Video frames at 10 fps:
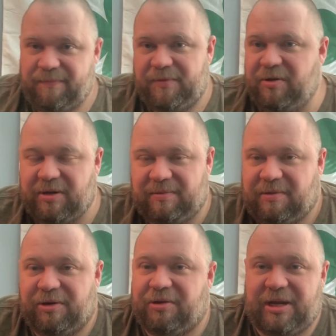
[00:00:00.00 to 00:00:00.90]
You can
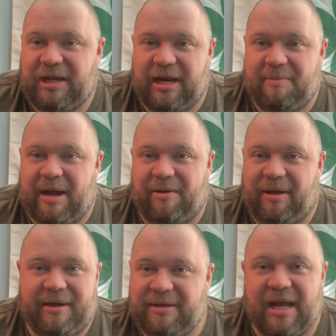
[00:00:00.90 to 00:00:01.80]
literally cut him out.
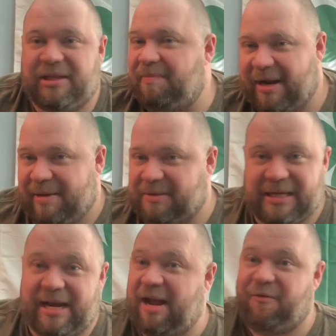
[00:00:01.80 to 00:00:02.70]
Like nothing made him
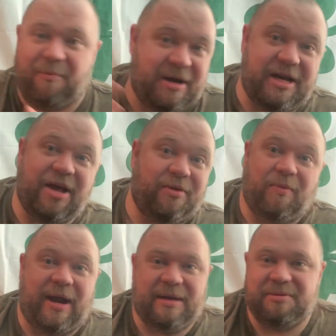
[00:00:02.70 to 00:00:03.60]
stand out from any other
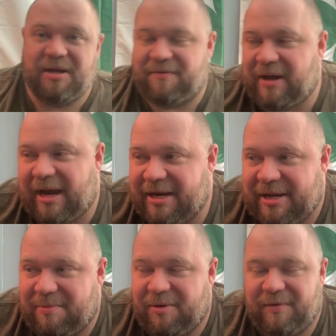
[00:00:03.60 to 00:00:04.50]
random tough guy in any movie.